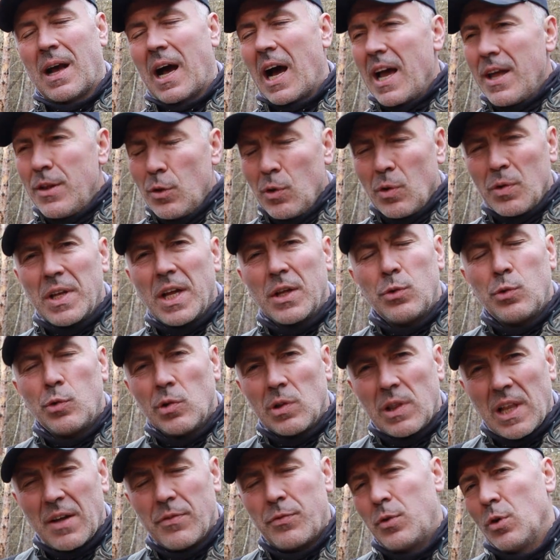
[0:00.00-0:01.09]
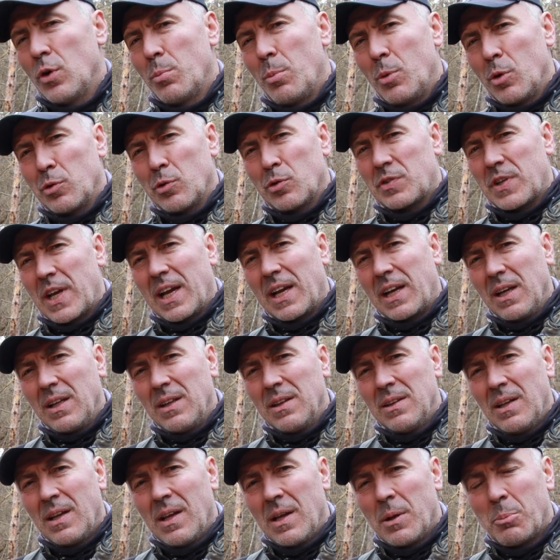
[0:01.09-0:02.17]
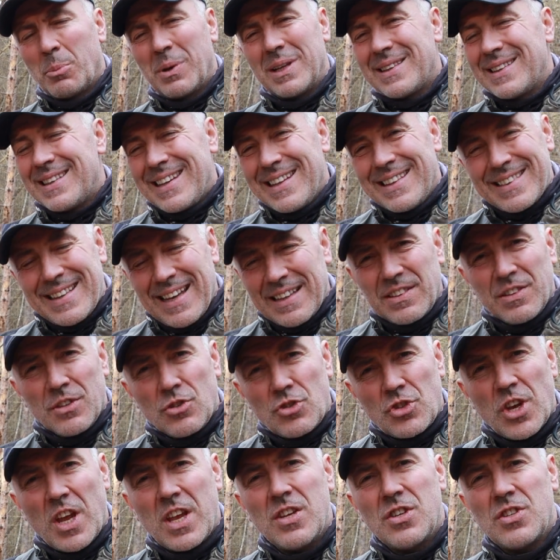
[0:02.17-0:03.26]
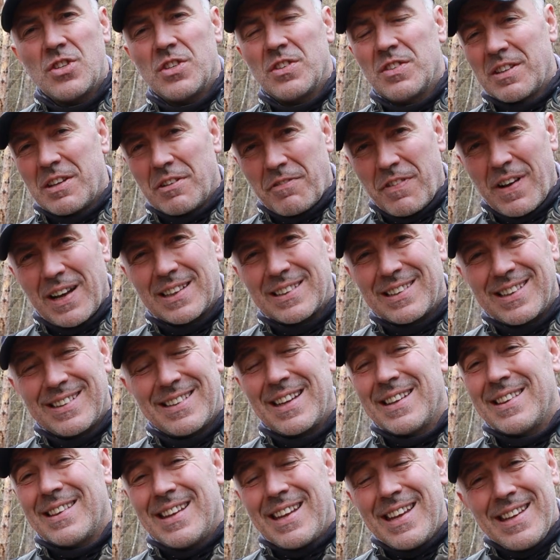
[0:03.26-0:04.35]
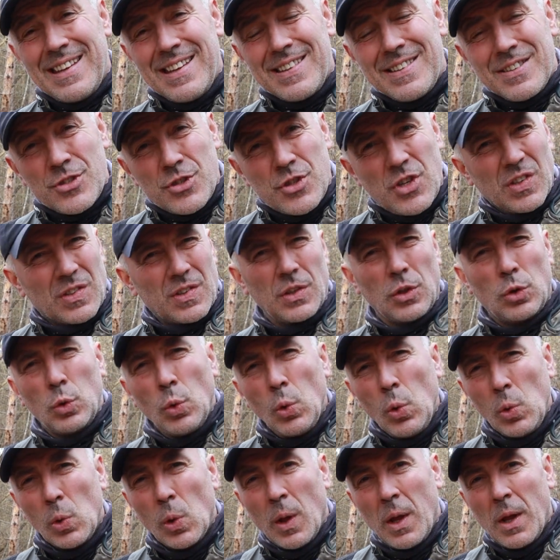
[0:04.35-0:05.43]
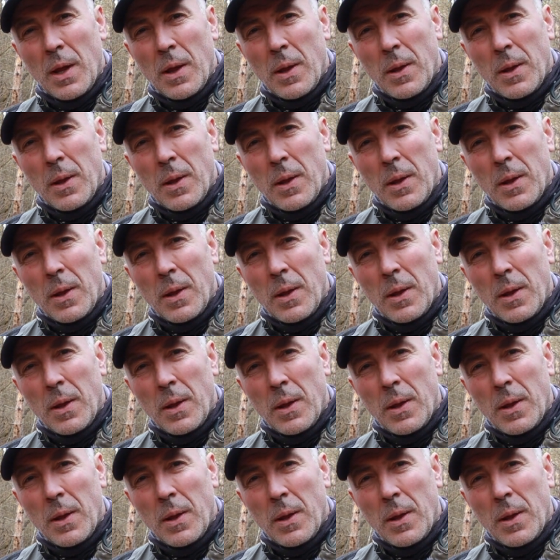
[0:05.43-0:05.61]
I know that you love your motorcycle, but it doesn't change the fact that it is just a tool.